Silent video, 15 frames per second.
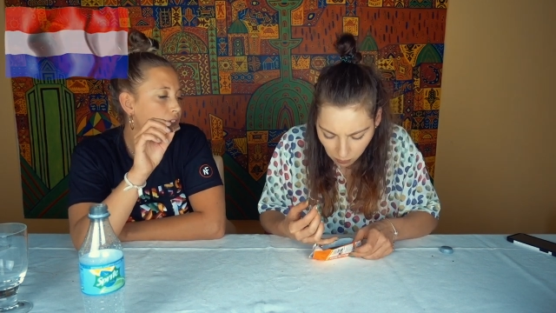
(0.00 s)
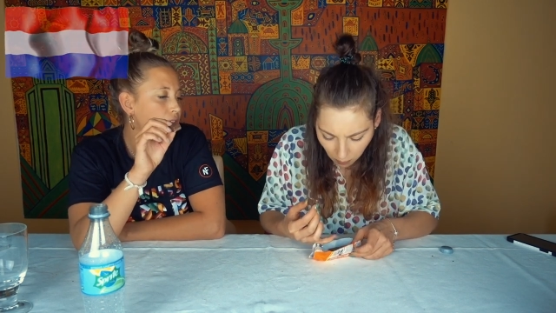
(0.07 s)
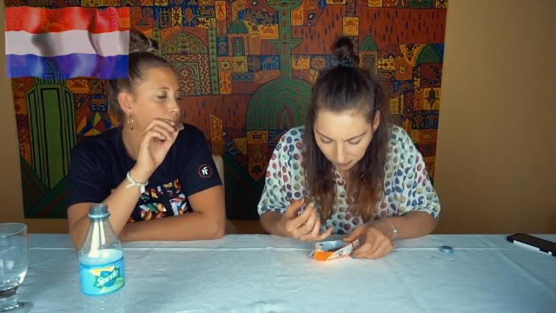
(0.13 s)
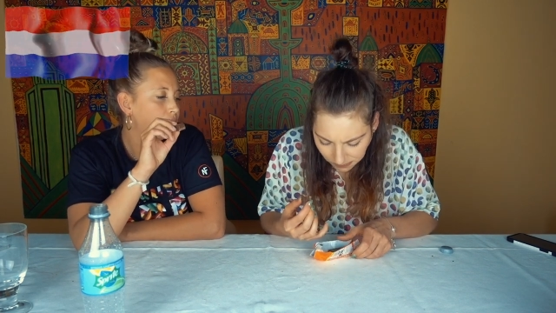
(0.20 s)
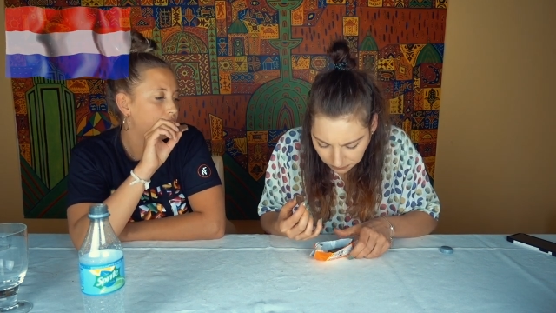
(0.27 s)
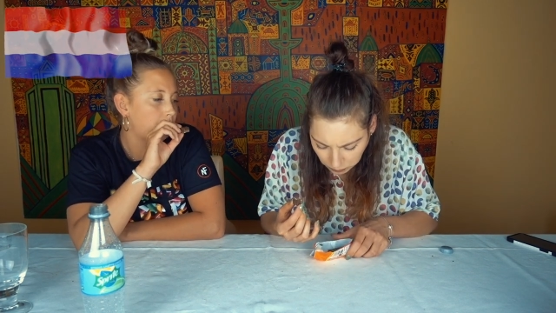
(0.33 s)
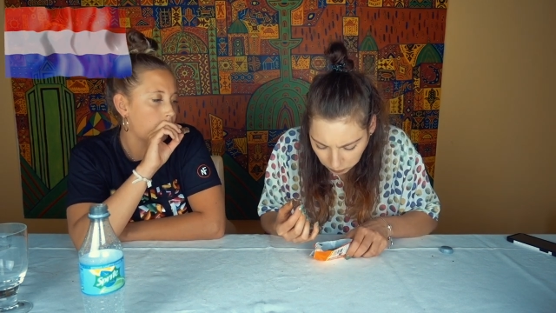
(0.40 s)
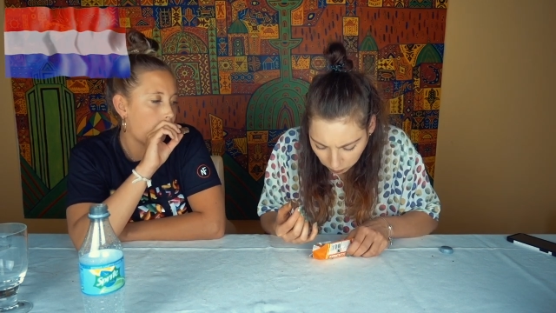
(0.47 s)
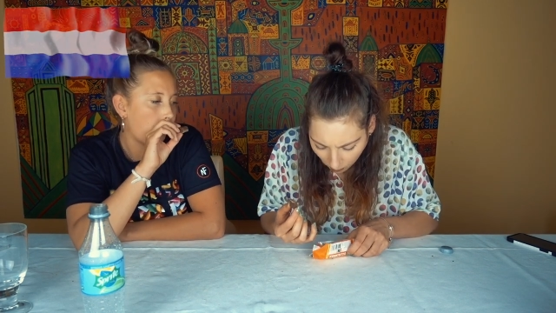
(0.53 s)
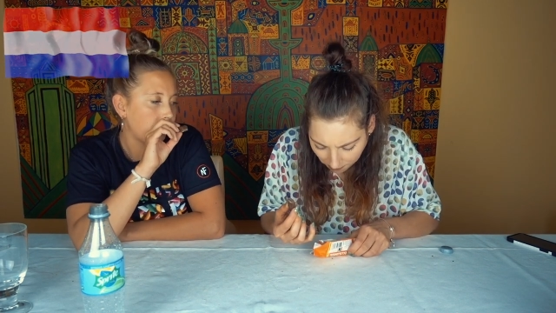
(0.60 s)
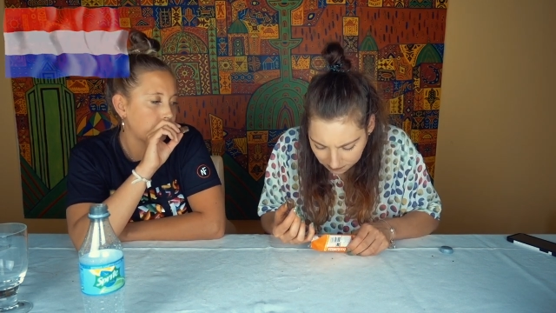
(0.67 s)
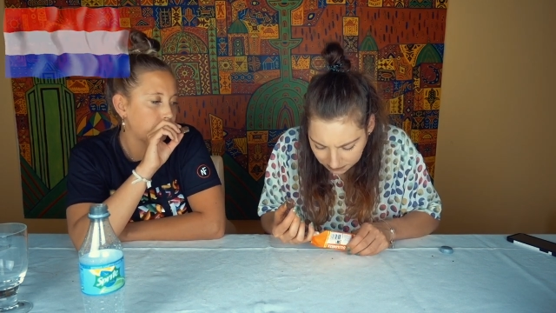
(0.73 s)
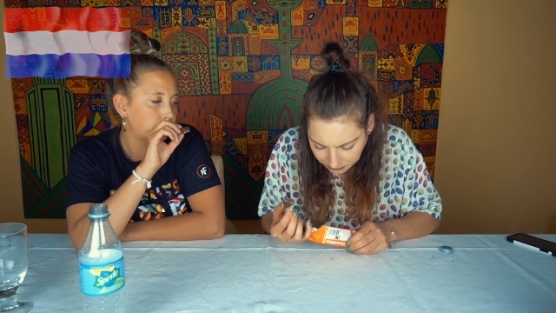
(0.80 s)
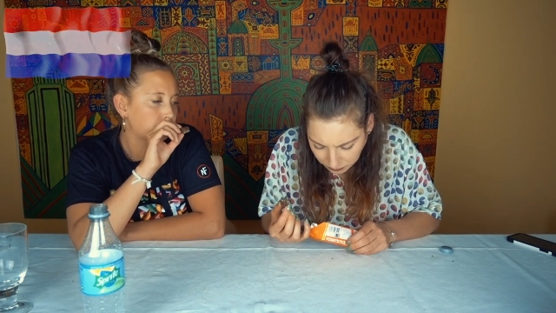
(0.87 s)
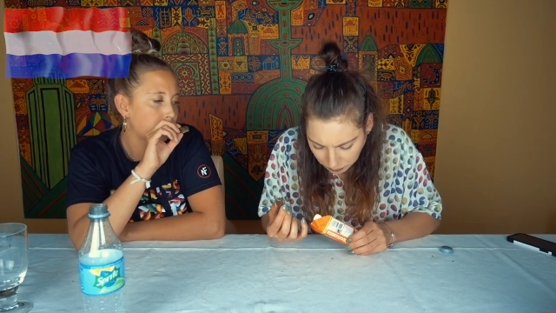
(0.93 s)
Speaker 1: is with
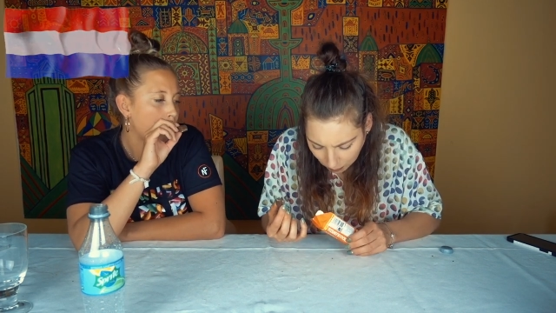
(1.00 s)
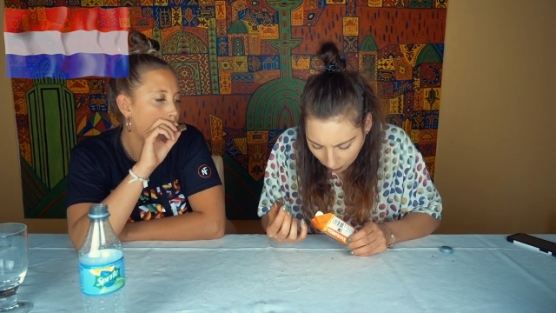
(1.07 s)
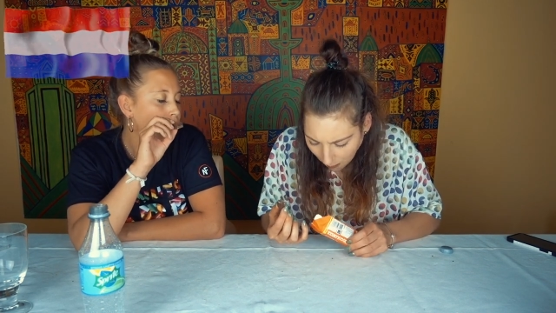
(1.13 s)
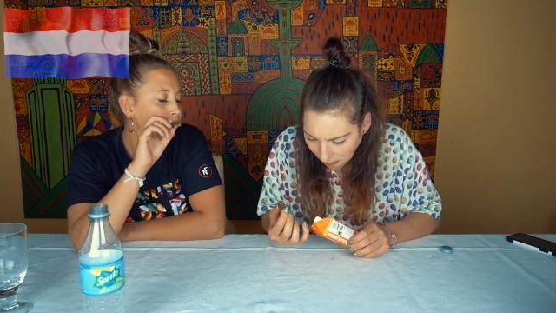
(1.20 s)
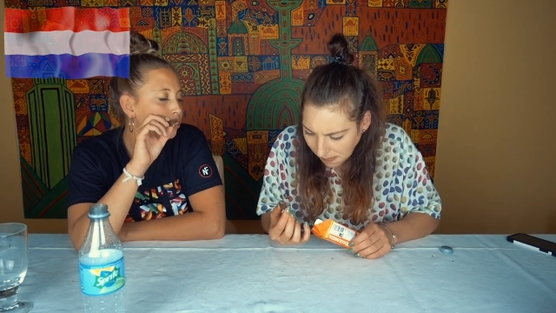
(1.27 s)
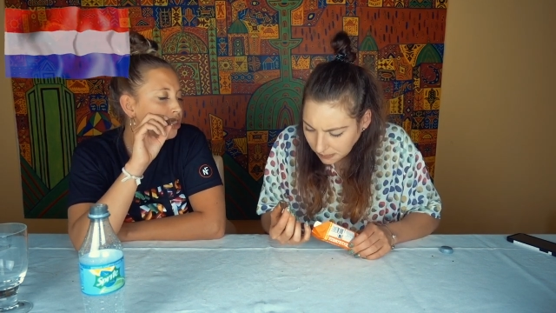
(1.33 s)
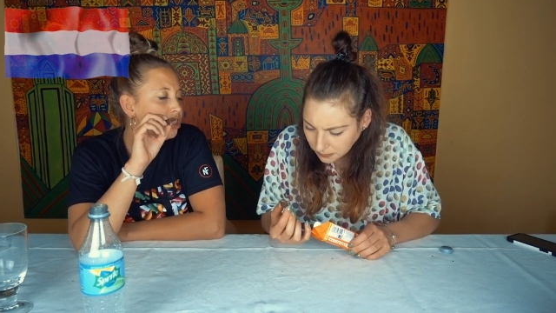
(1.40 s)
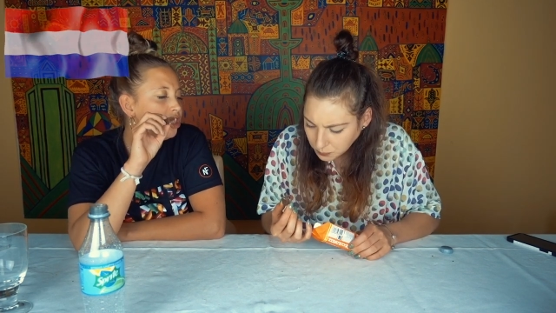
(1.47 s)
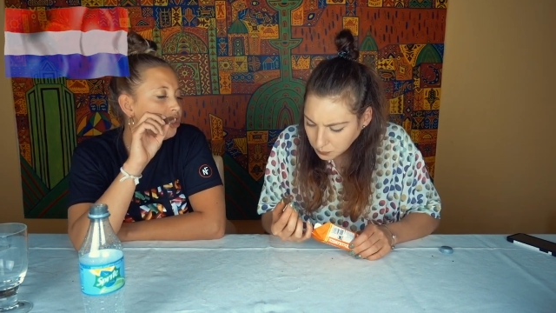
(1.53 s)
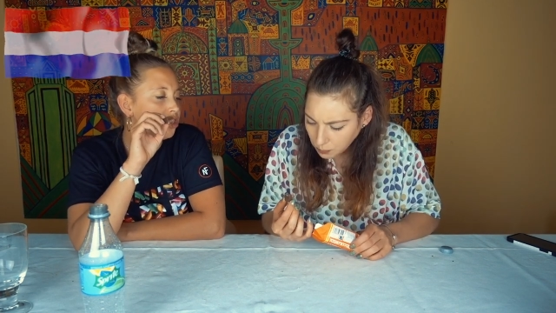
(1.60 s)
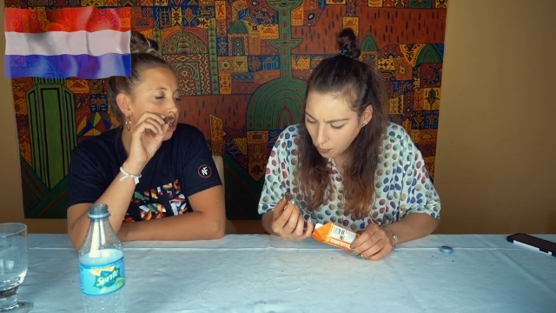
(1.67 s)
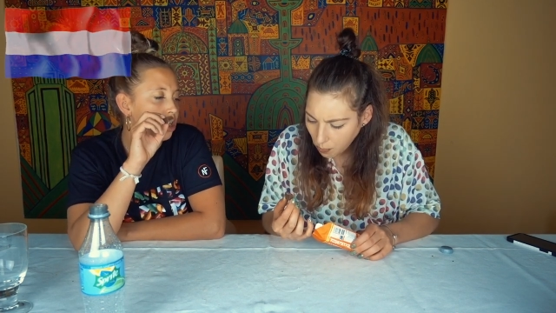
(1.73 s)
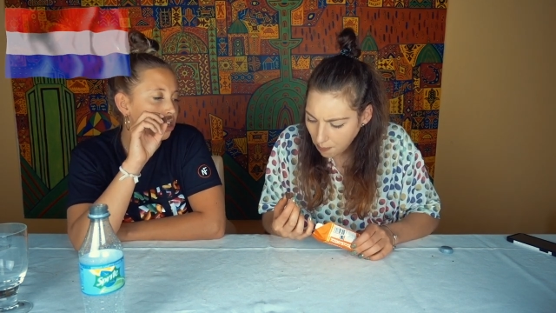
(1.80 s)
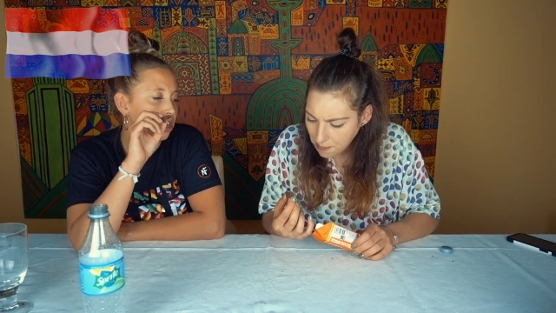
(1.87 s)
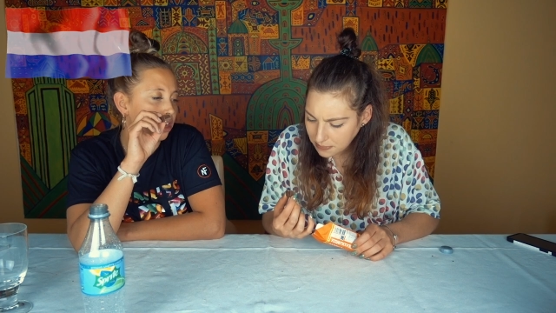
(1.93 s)
sea
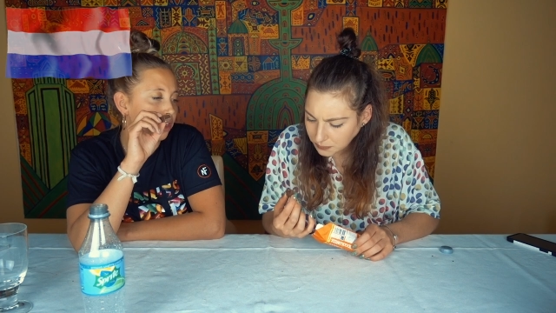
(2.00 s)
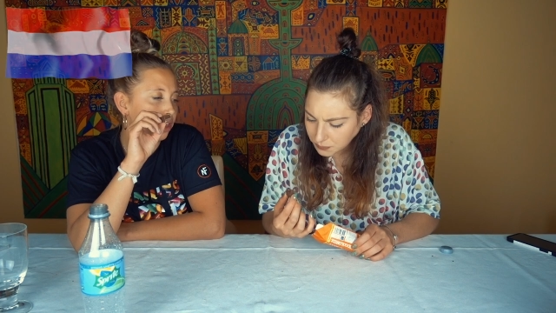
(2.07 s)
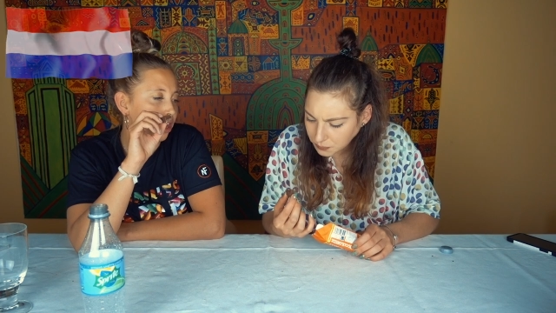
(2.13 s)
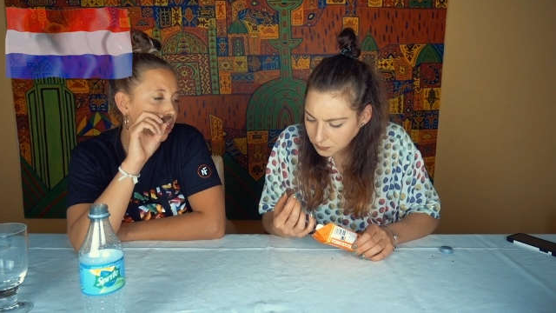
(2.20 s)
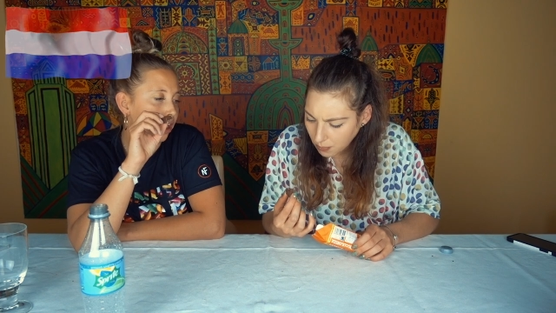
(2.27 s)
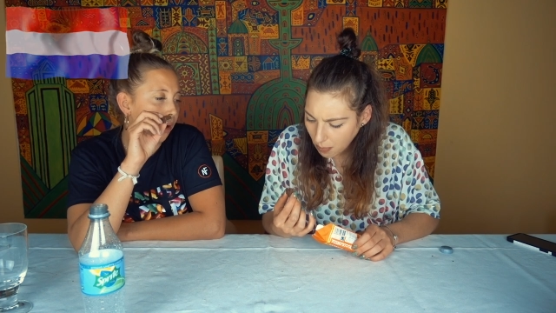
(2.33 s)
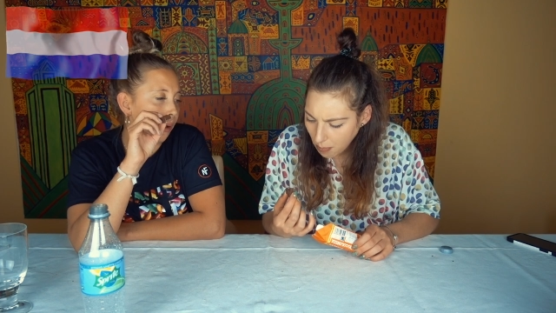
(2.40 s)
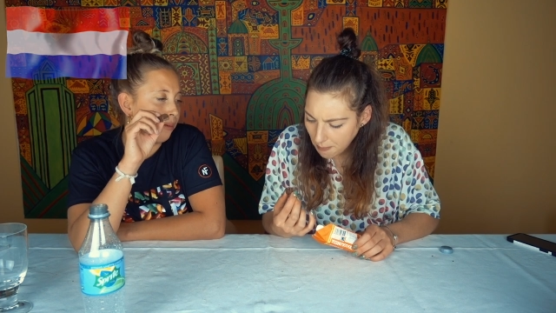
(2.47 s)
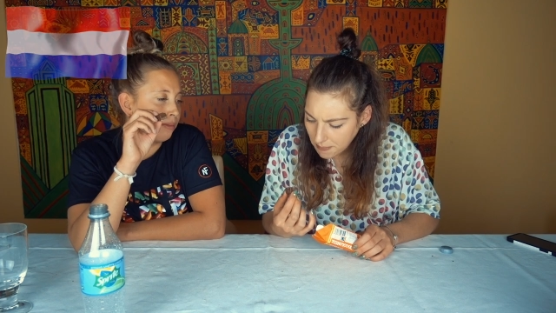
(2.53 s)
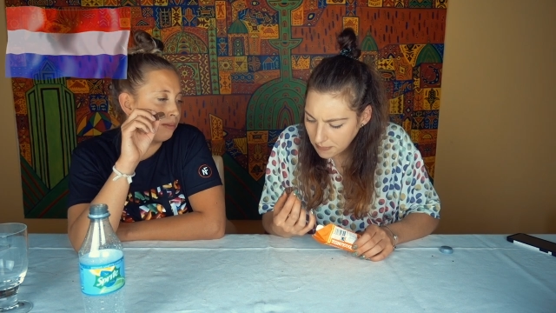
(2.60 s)
salt, I think.